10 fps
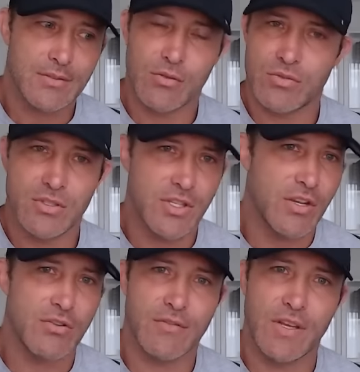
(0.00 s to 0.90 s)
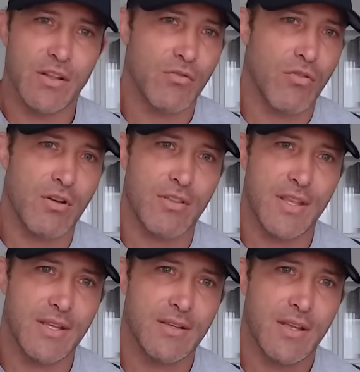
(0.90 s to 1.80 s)
you know, just years of eating the wrong
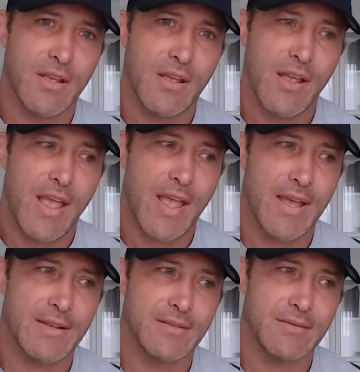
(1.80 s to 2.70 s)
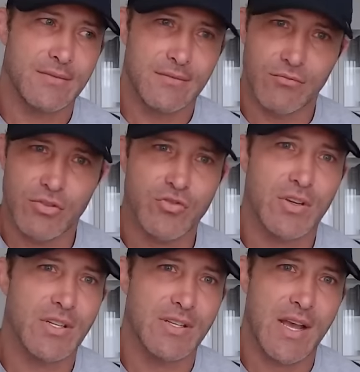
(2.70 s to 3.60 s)
thing and
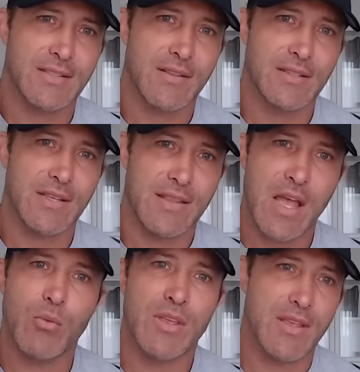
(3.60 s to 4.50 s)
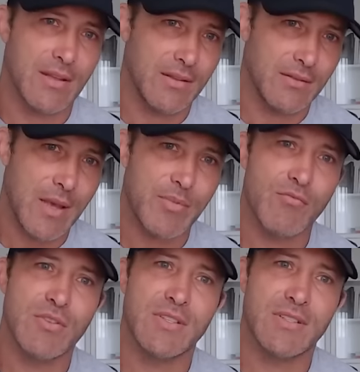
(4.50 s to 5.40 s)
restricting diets and things like that, we can get
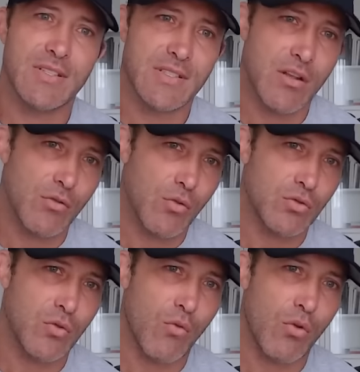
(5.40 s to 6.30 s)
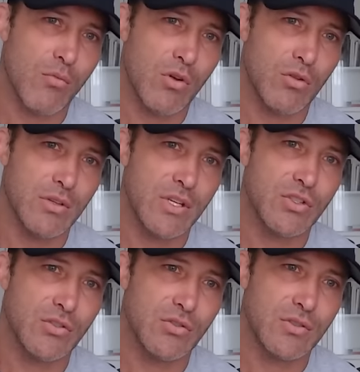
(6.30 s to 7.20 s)
leptin resistance and other sort of hormonal
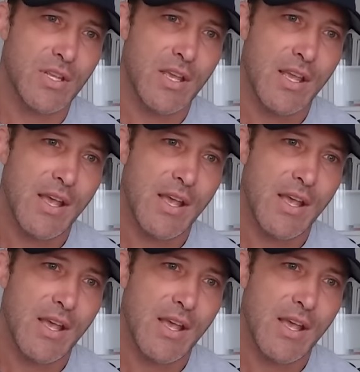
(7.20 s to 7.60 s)
issues.